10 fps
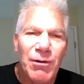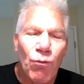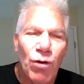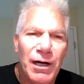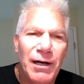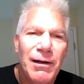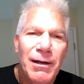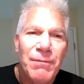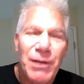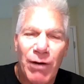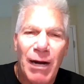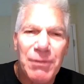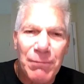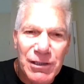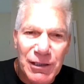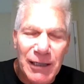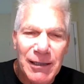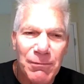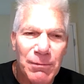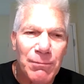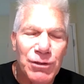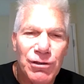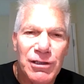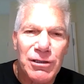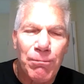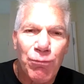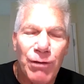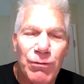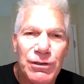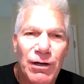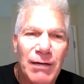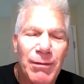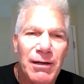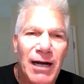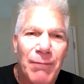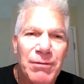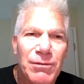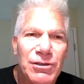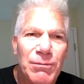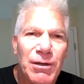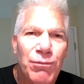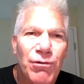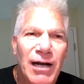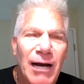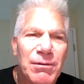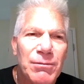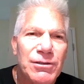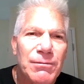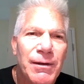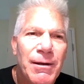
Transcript: One, they were optimistic, and I'm sure at some point we'll talk about optimism, the important optimism.